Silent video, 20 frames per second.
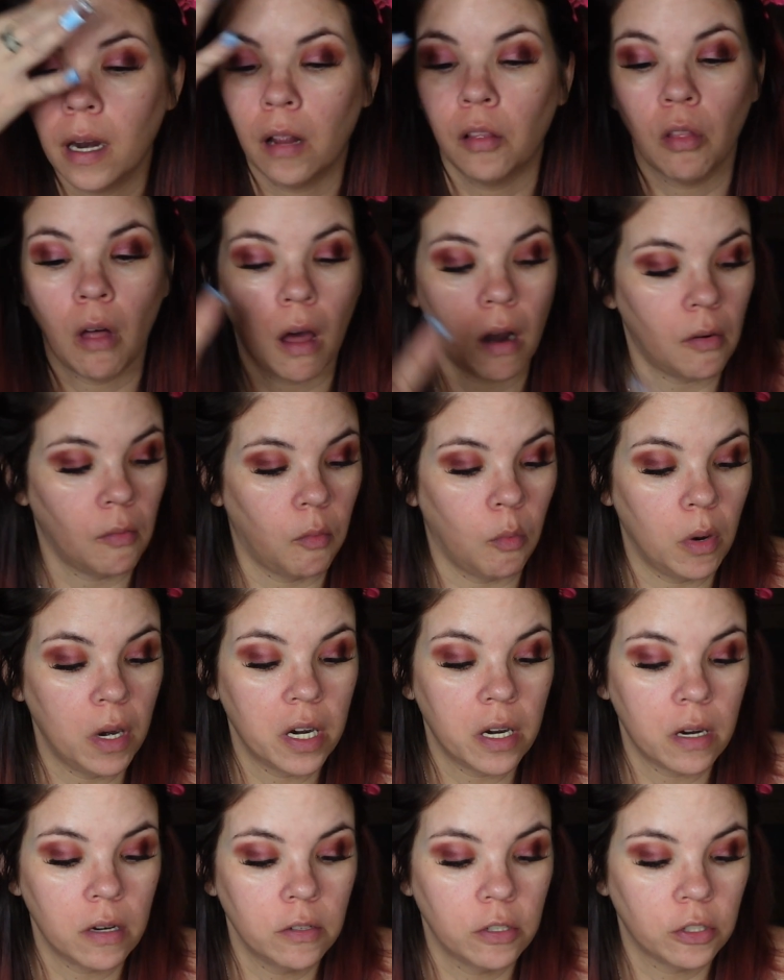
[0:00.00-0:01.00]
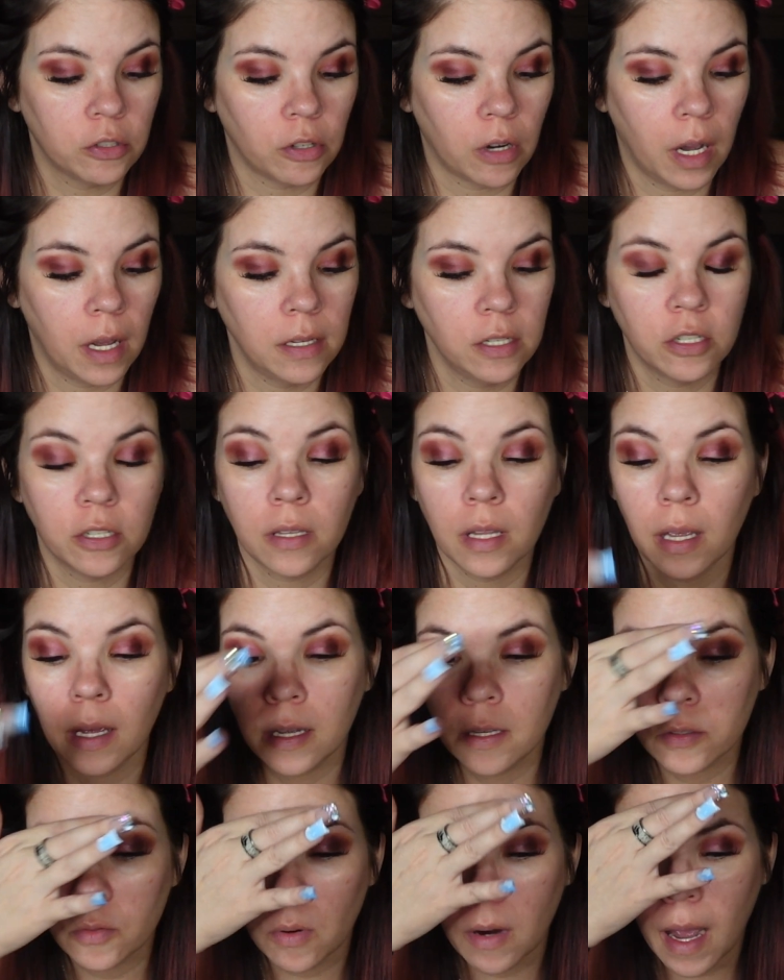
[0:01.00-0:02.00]
A lot of weird, strange
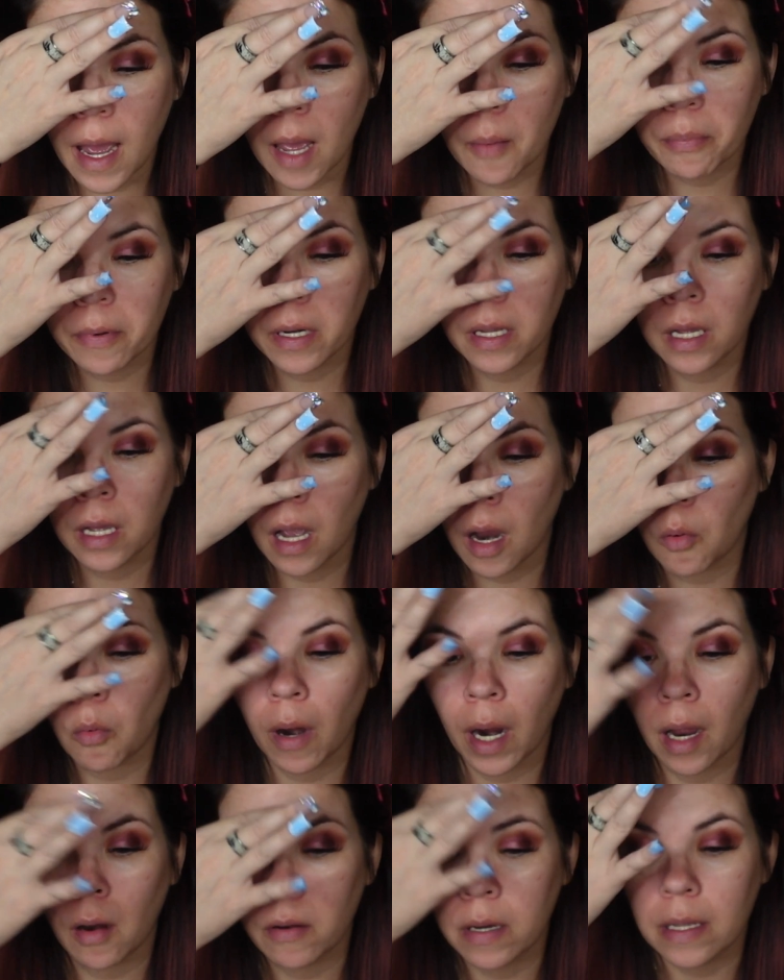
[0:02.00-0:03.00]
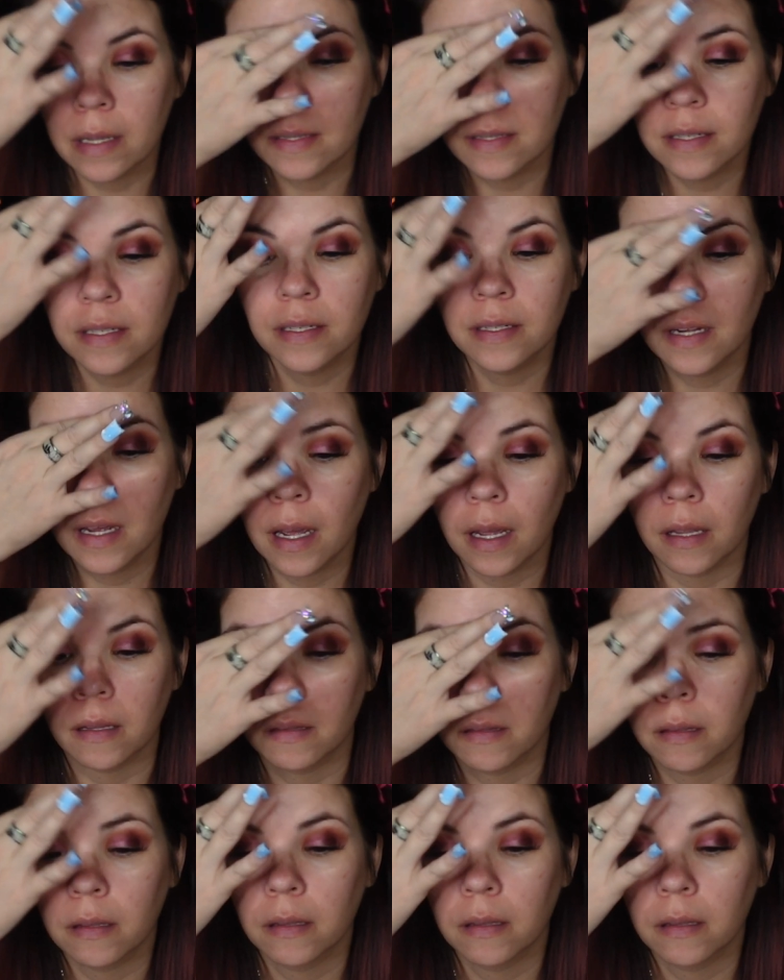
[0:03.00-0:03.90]
things were happening around his death,